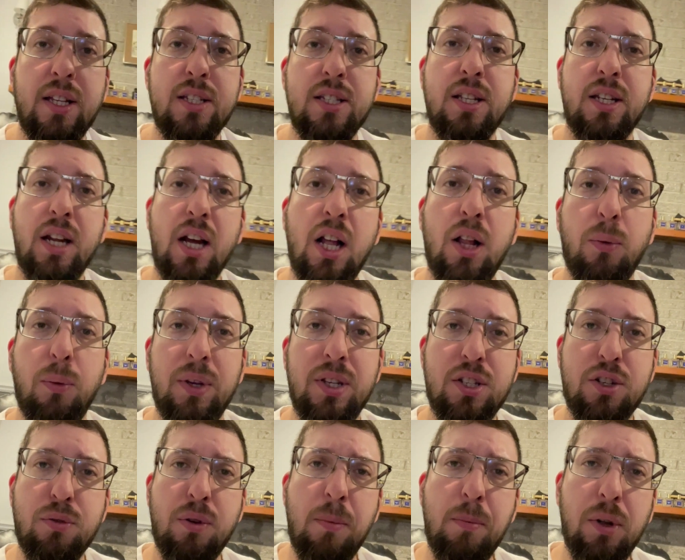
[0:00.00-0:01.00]
It's not always
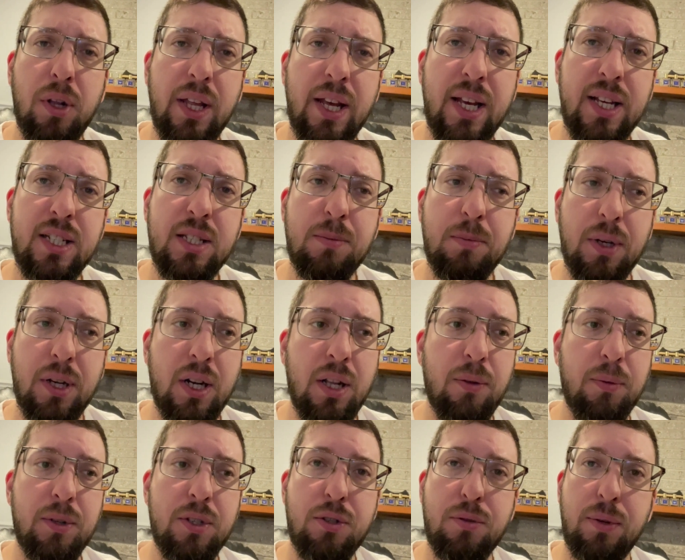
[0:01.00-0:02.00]
scrambled eggs, but
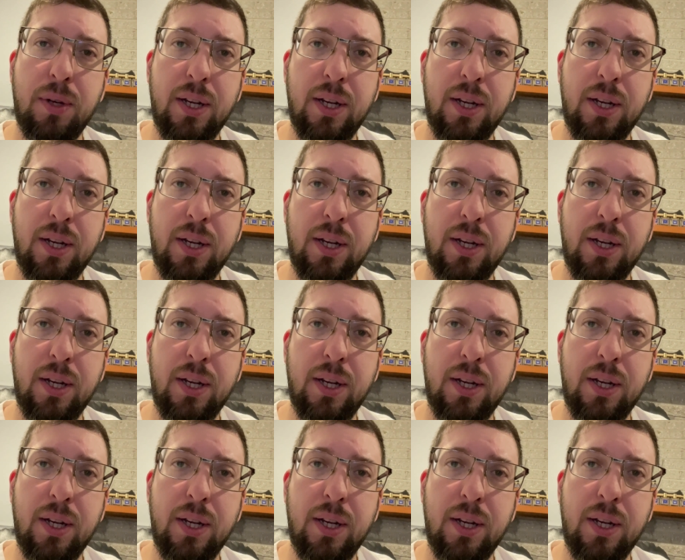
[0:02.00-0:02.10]
always three